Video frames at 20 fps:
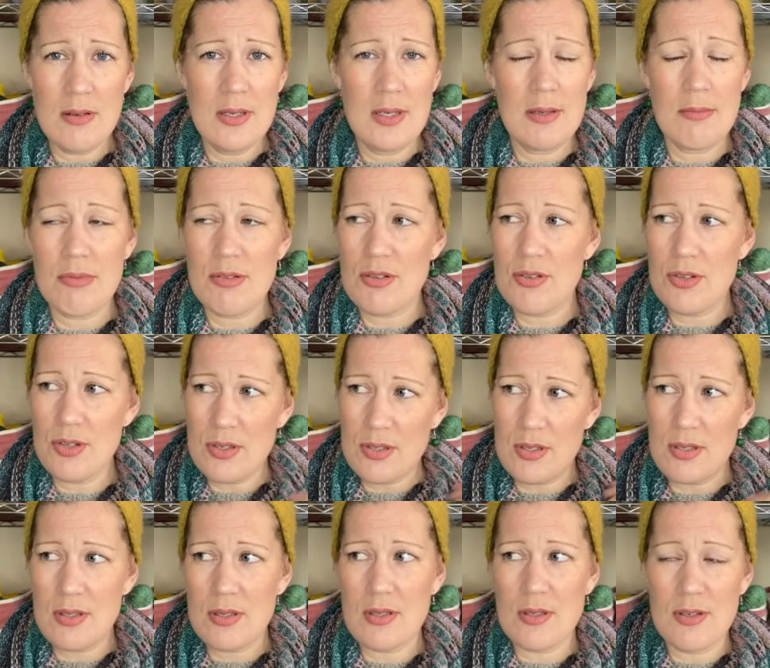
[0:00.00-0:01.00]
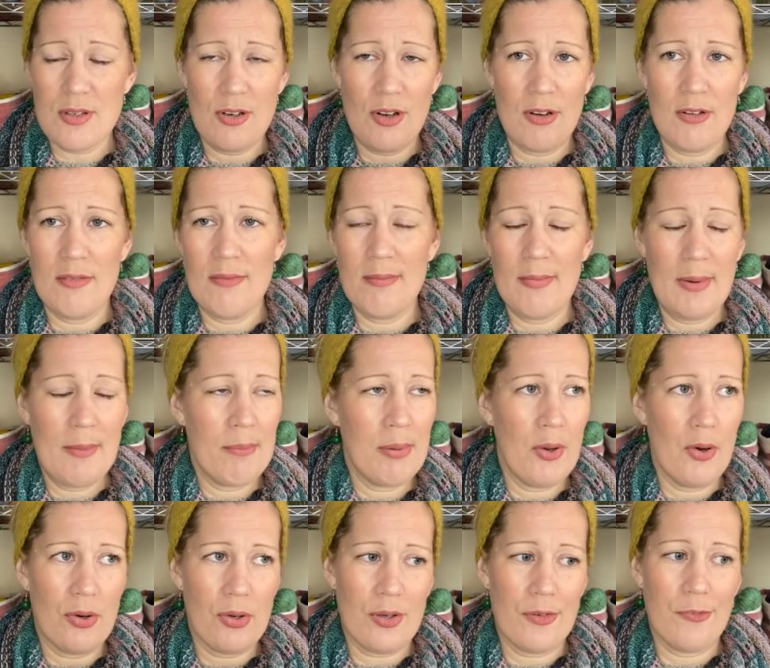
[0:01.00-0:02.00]
It was just, you know, a
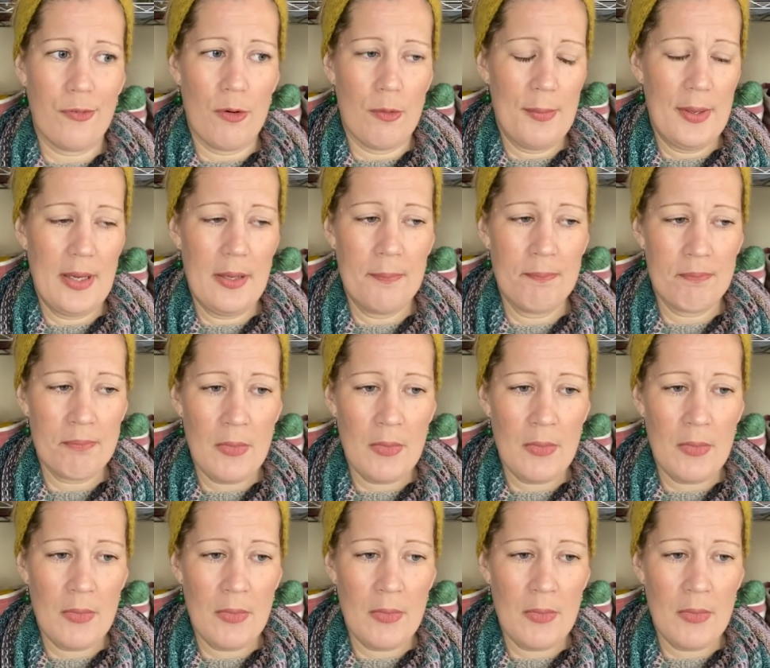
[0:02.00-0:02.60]
block for me.